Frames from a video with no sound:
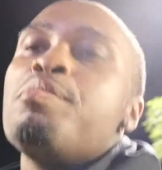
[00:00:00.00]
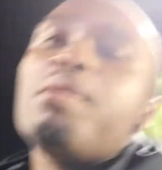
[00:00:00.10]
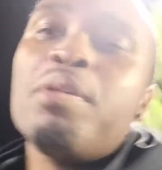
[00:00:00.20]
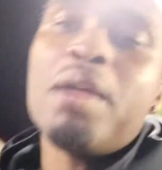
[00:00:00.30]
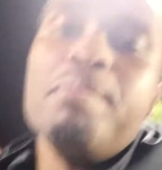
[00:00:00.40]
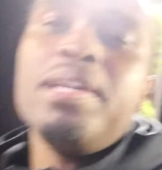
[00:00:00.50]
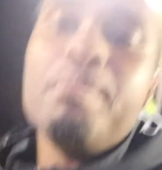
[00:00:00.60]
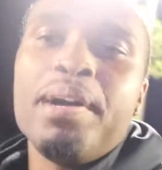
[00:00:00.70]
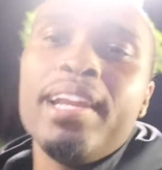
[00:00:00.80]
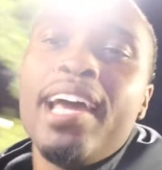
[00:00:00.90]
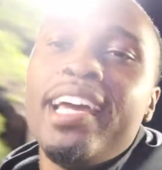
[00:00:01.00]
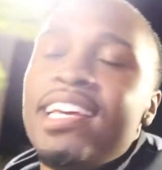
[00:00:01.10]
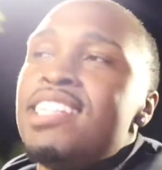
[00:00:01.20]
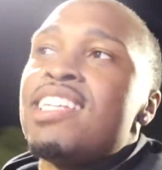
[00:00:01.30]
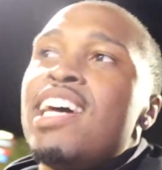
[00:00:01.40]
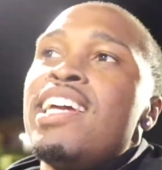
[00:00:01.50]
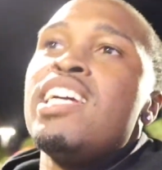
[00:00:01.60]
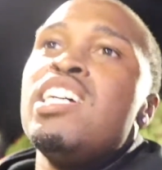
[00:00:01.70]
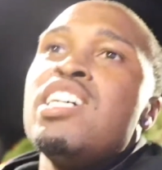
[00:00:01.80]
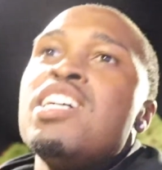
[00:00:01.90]
But what I mean by that is, like,
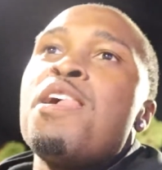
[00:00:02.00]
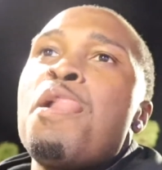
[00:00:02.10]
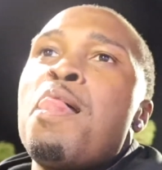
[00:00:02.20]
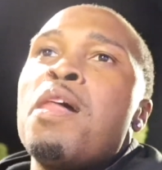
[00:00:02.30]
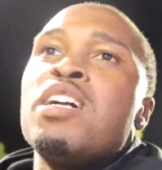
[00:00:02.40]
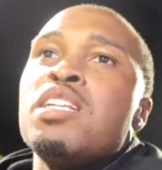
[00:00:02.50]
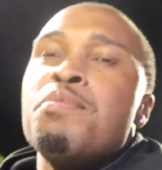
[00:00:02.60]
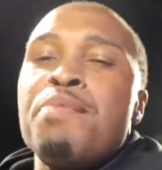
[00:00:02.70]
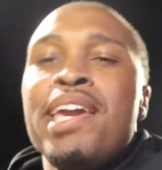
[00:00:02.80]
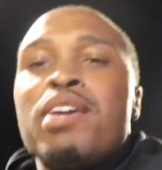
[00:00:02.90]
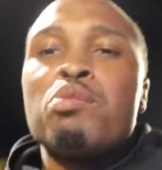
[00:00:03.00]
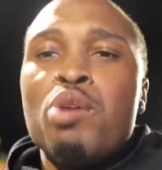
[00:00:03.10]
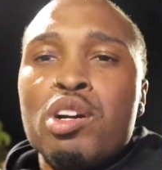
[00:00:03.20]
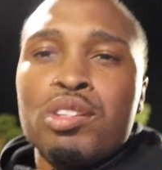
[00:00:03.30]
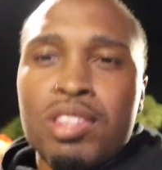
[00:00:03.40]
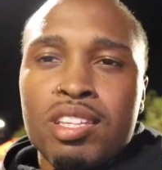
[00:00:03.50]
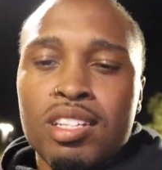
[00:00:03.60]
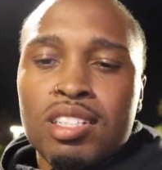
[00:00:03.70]
make it worth,